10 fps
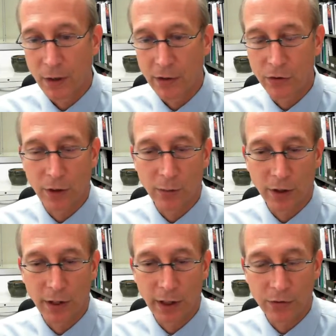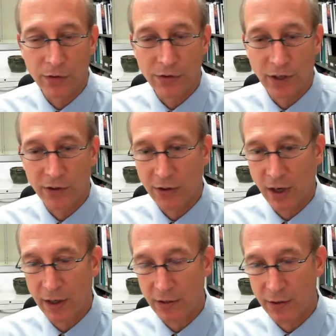he's doing really interesting
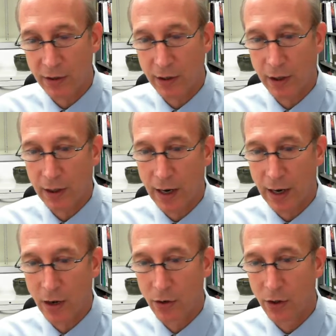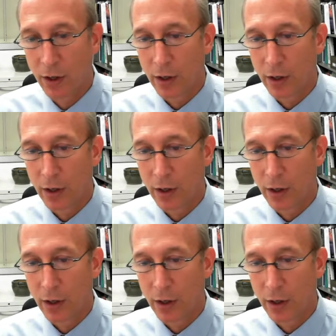studies looking at how